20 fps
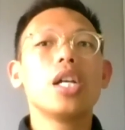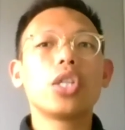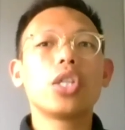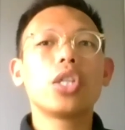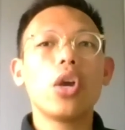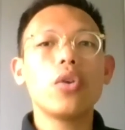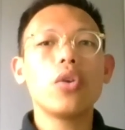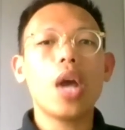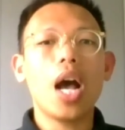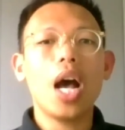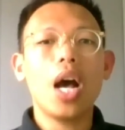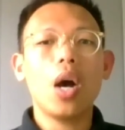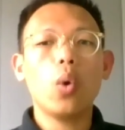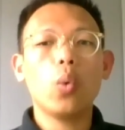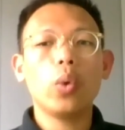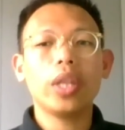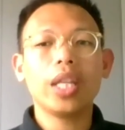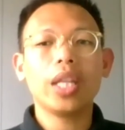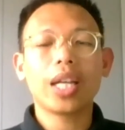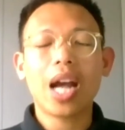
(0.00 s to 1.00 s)
So uh,
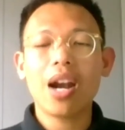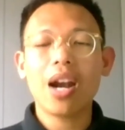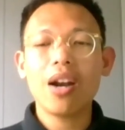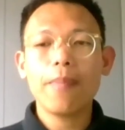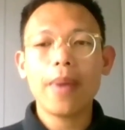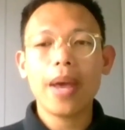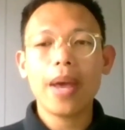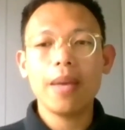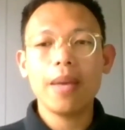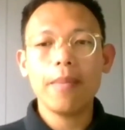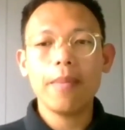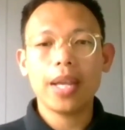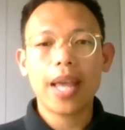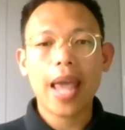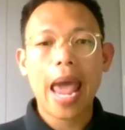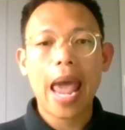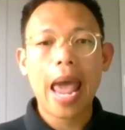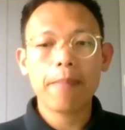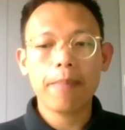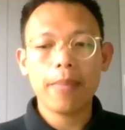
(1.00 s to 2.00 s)
with the current pandemic
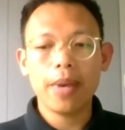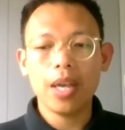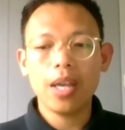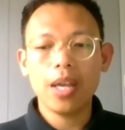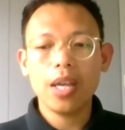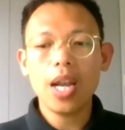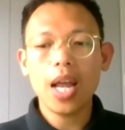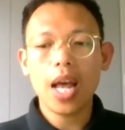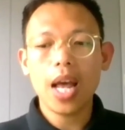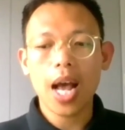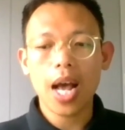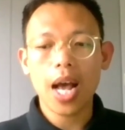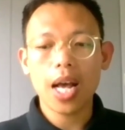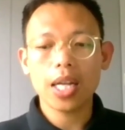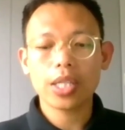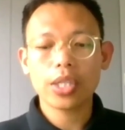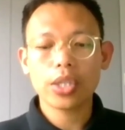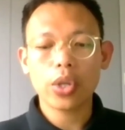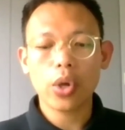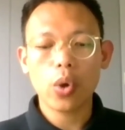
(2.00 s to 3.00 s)
happen,
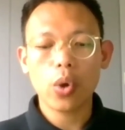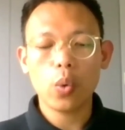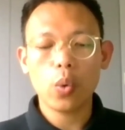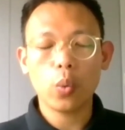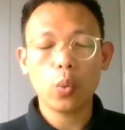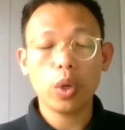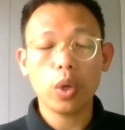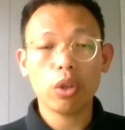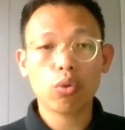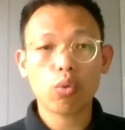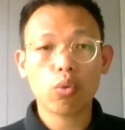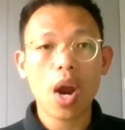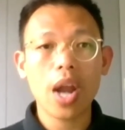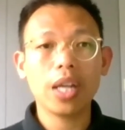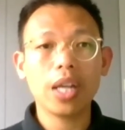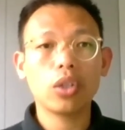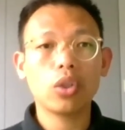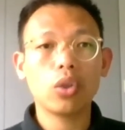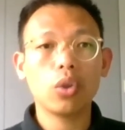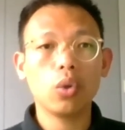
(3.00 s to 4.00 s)
uh, so we're
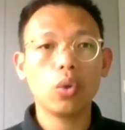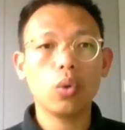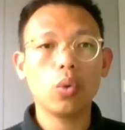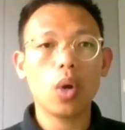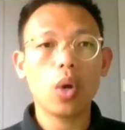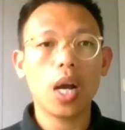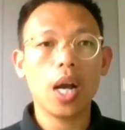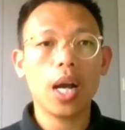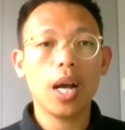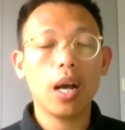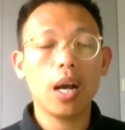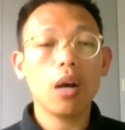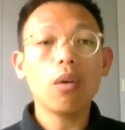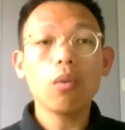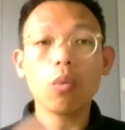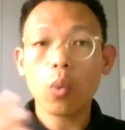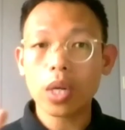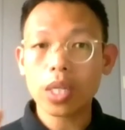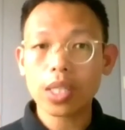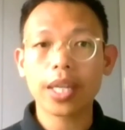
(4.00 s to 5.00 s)
trying to, uh,
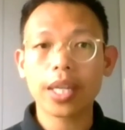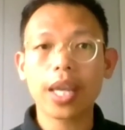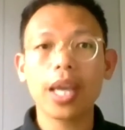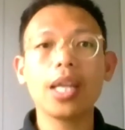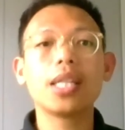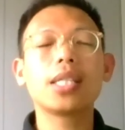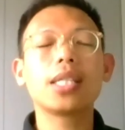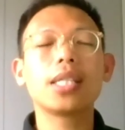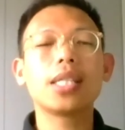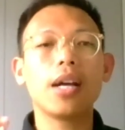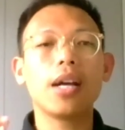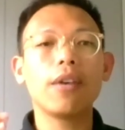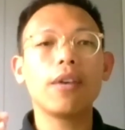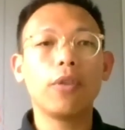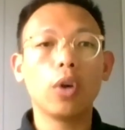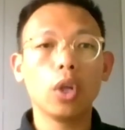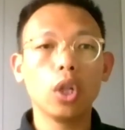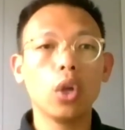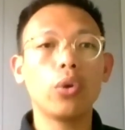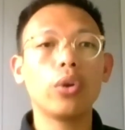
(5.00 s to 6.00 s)
once again,
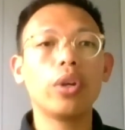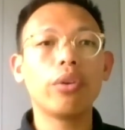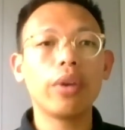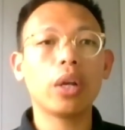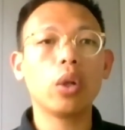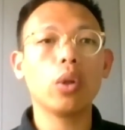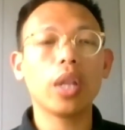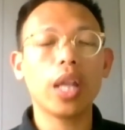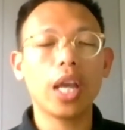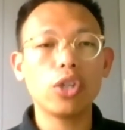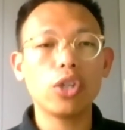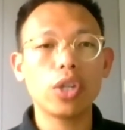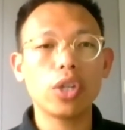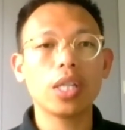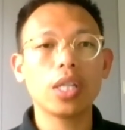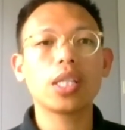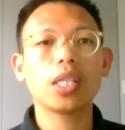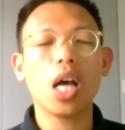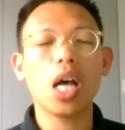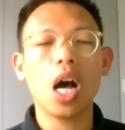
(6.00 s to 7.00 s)
follow the
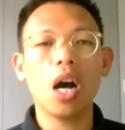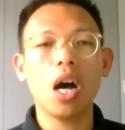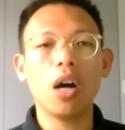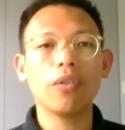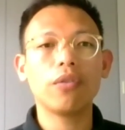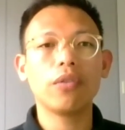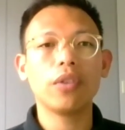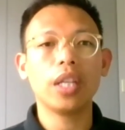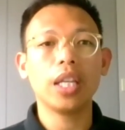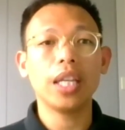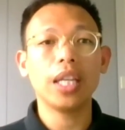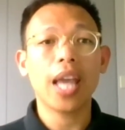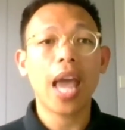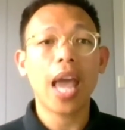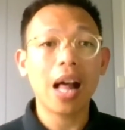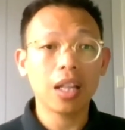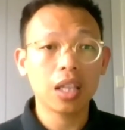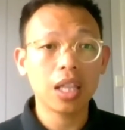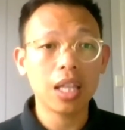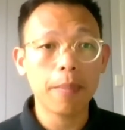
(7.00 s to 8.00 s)
regulations of the
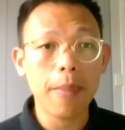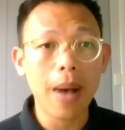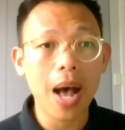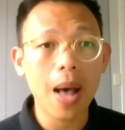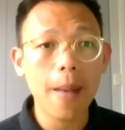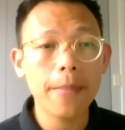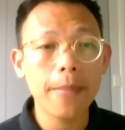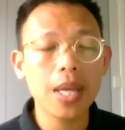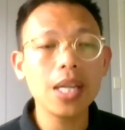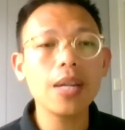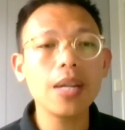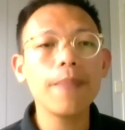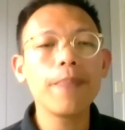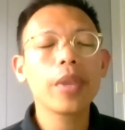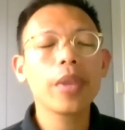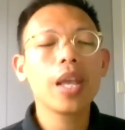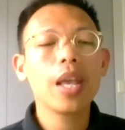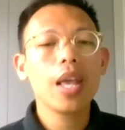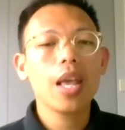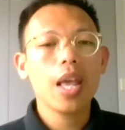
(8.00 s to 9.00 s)
health department.
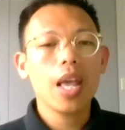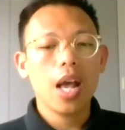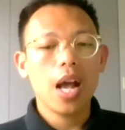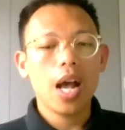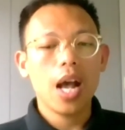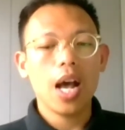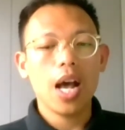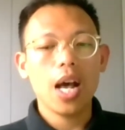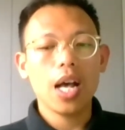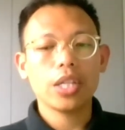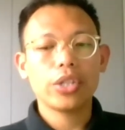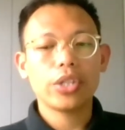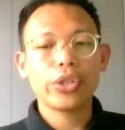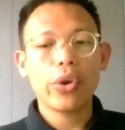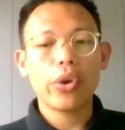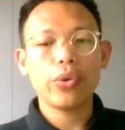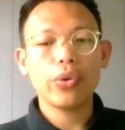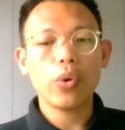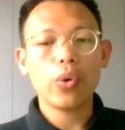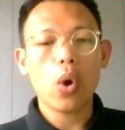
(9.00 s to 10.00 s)
Uh,
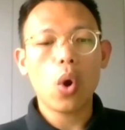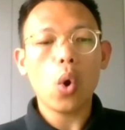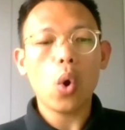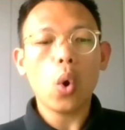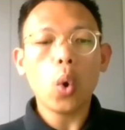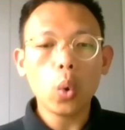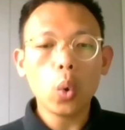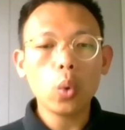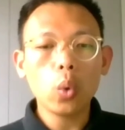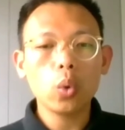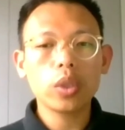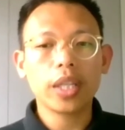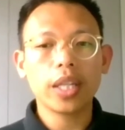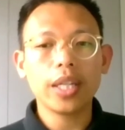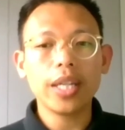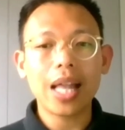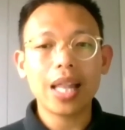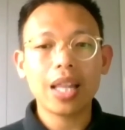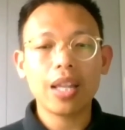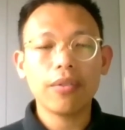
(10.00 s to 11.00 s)
so all the
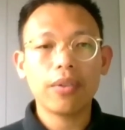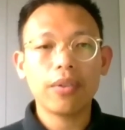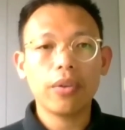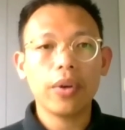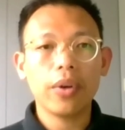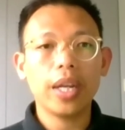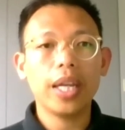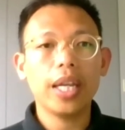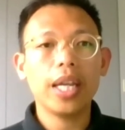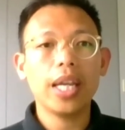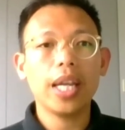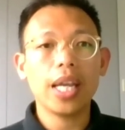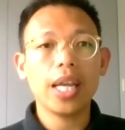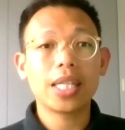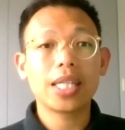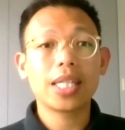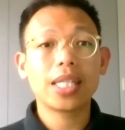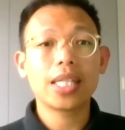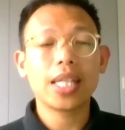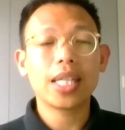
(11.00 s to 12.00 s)
delivery,
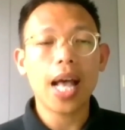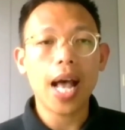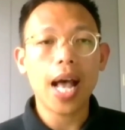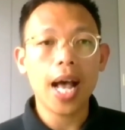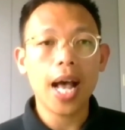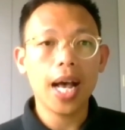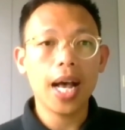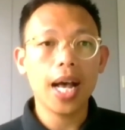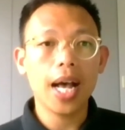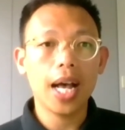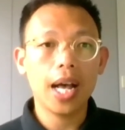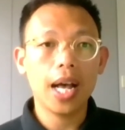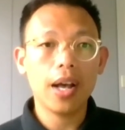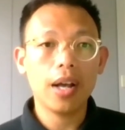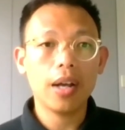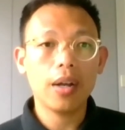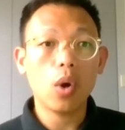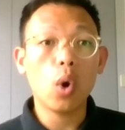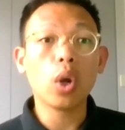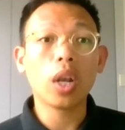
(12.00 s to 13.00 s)
it's
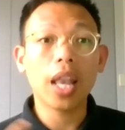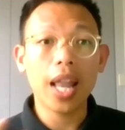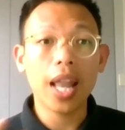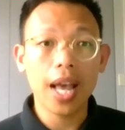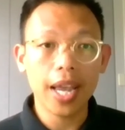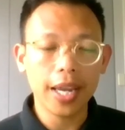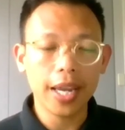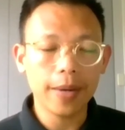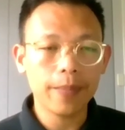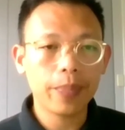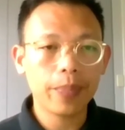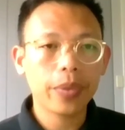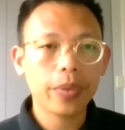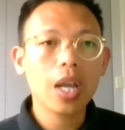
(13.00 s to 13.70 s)
online.